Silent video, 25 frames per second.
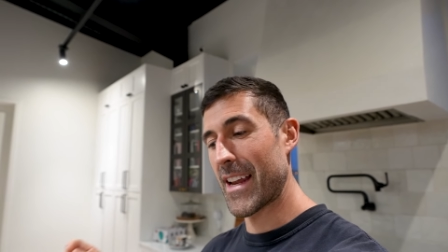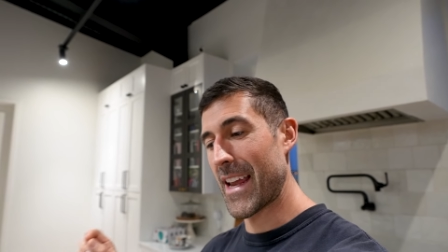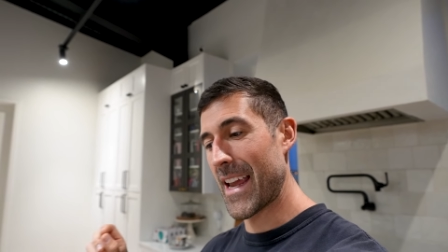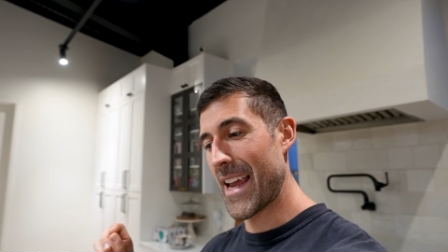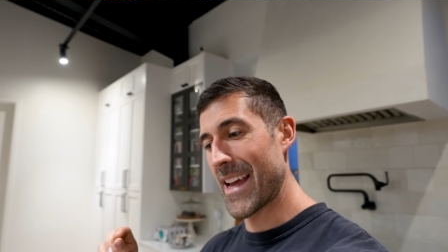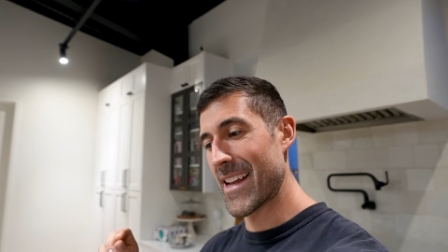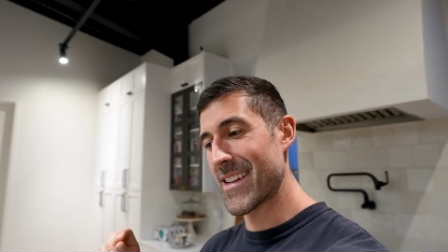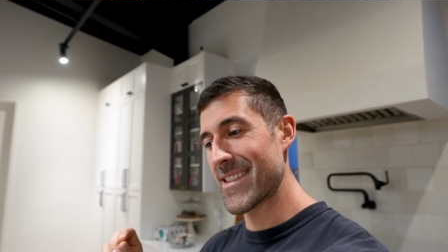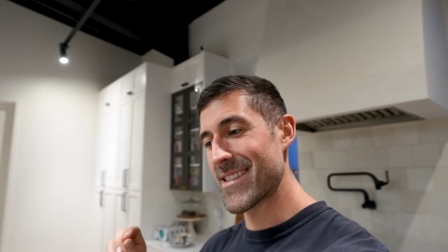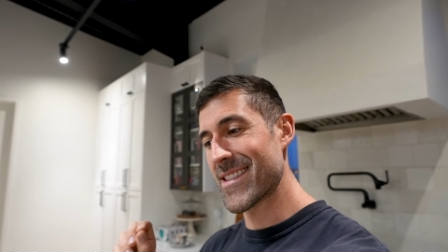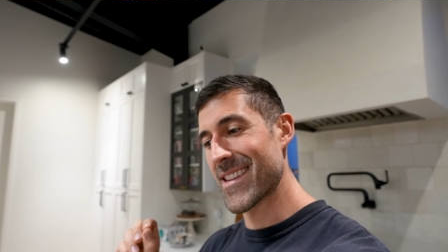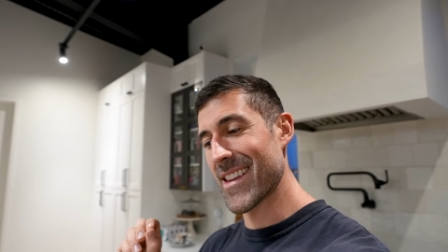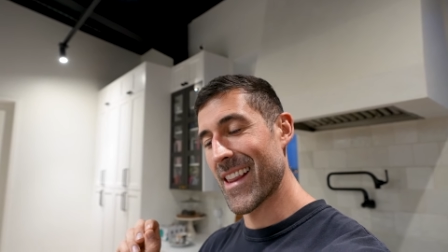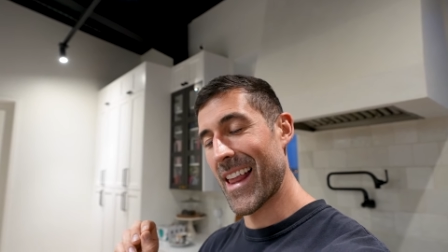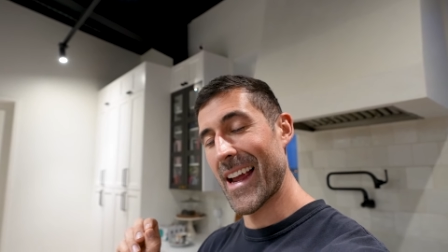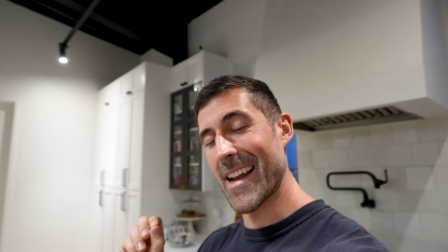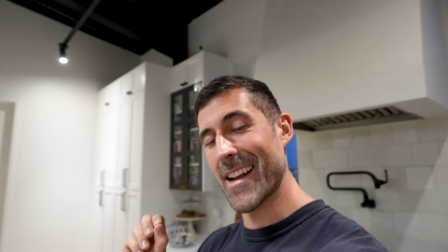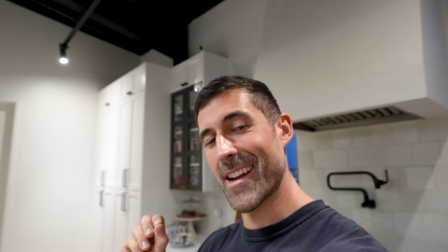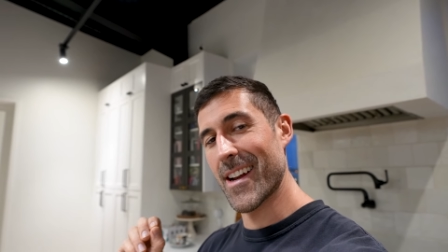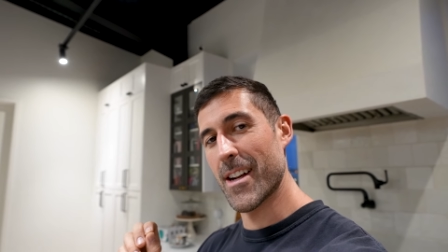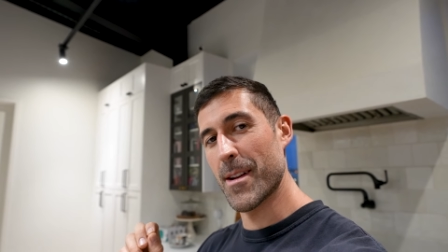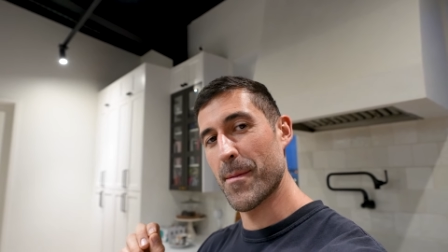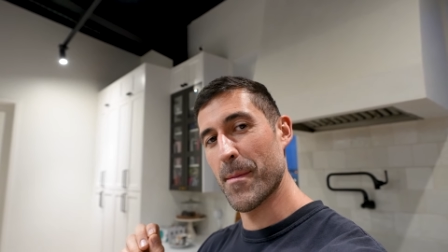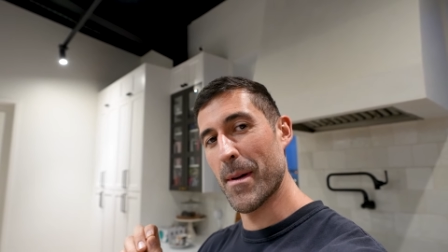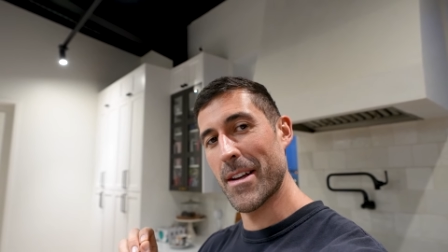Ken's
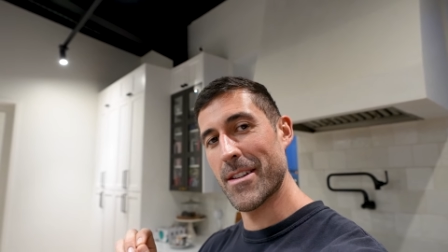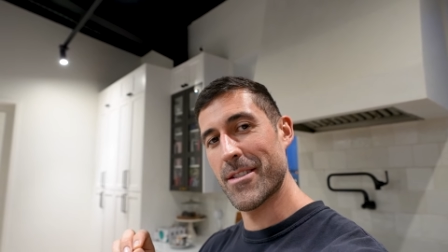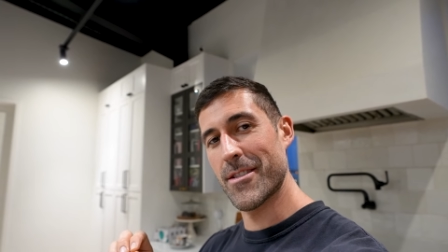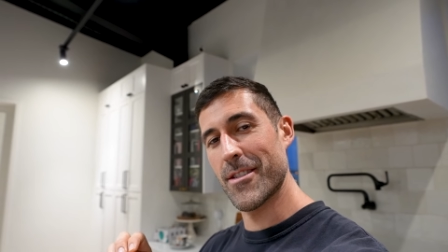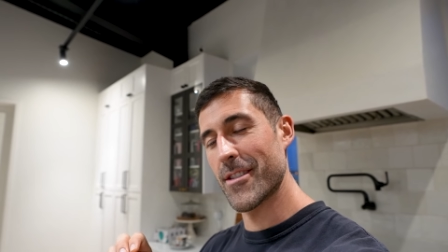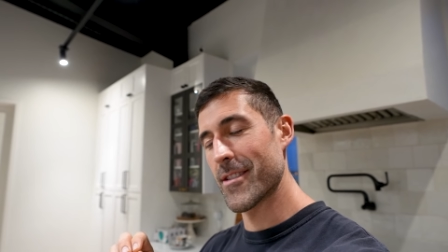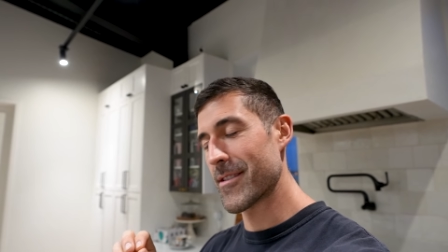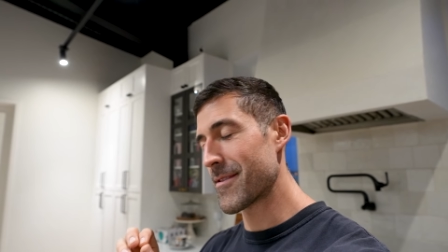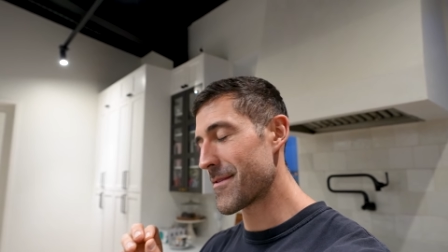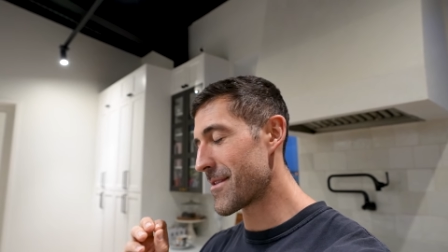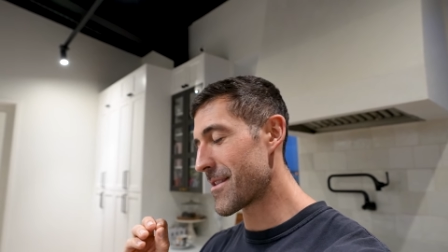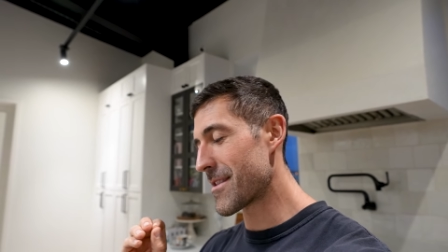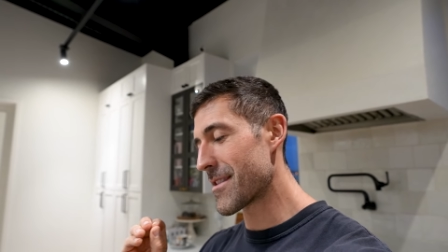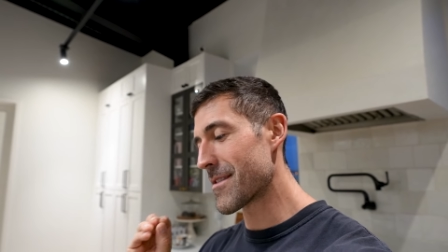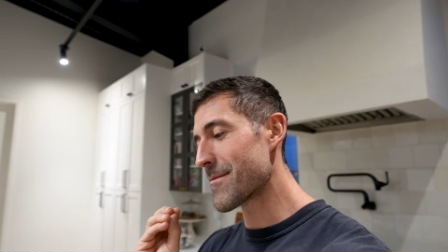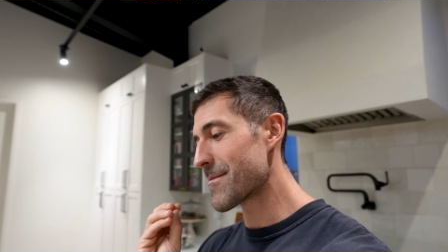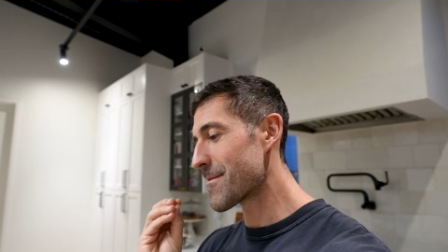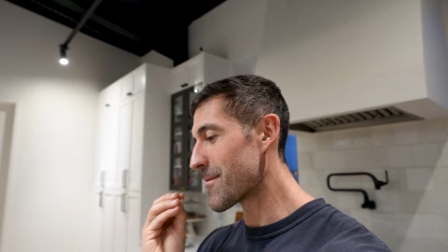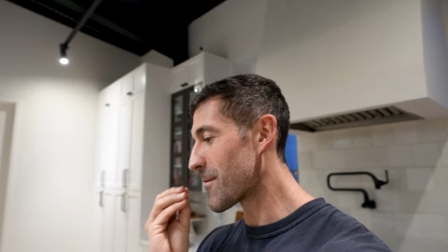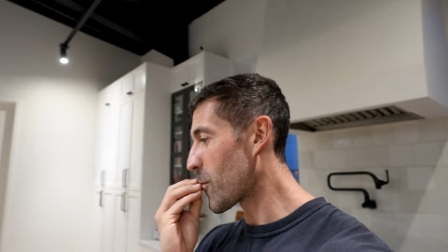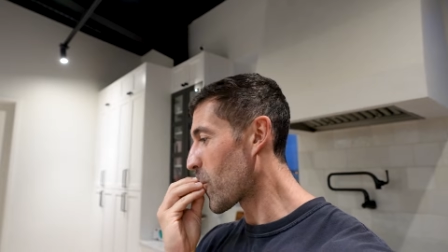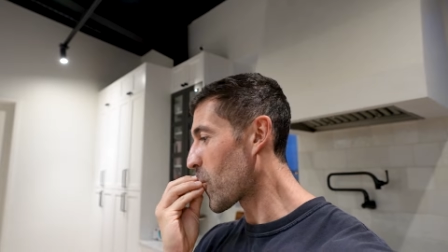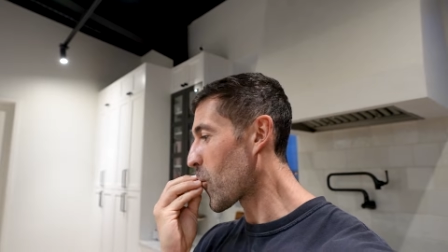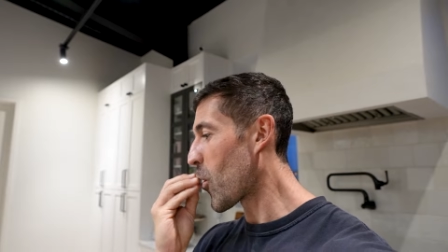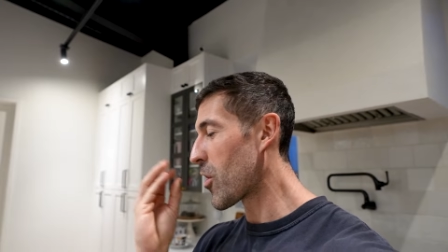light honey mustard,
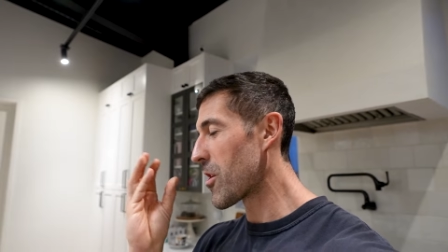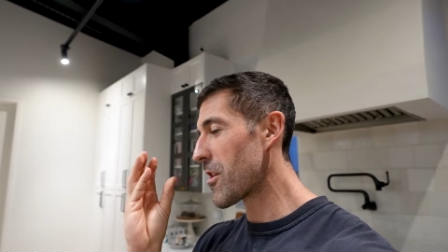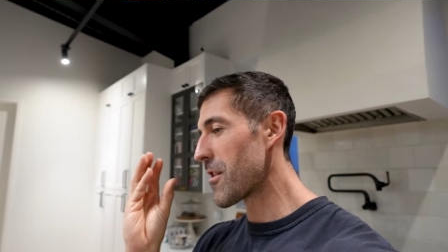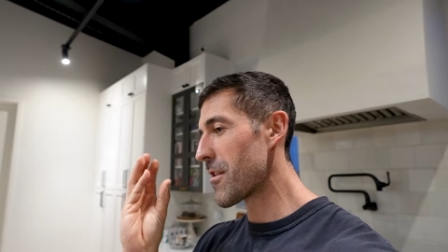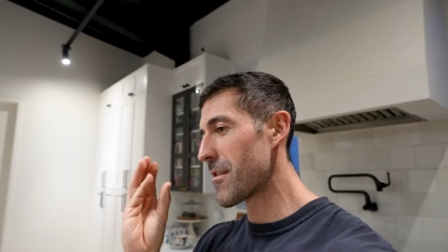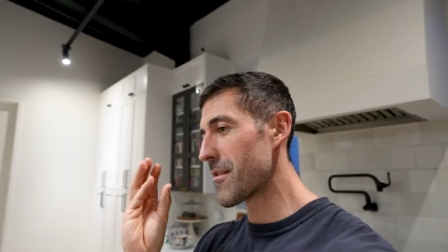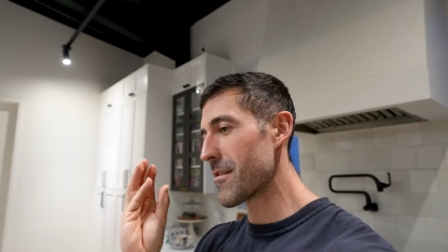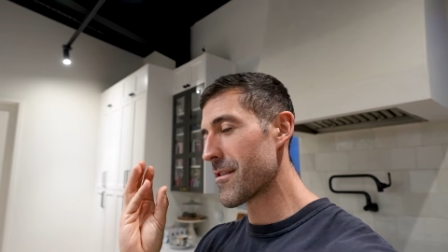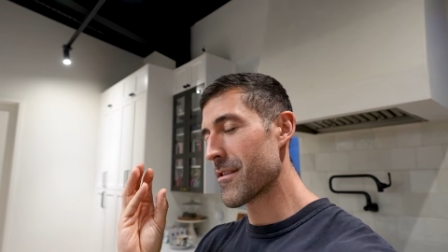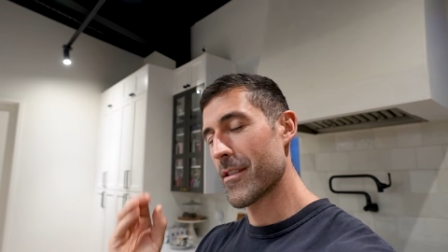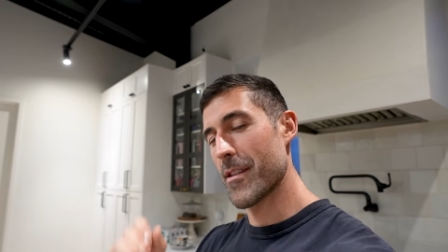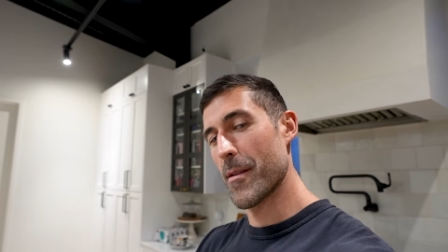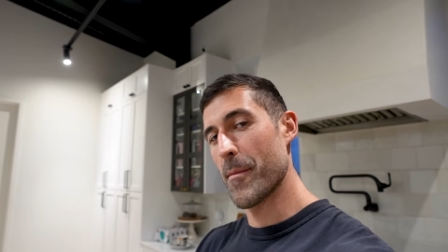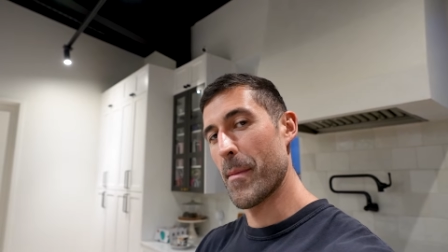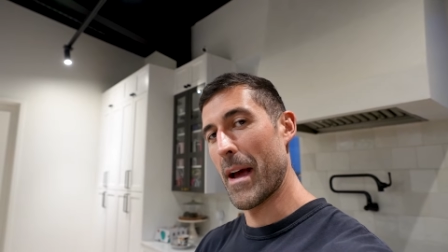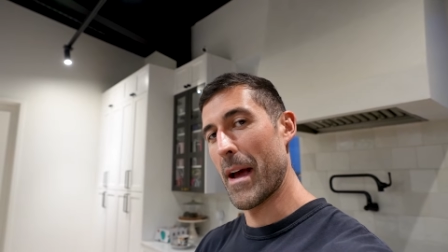the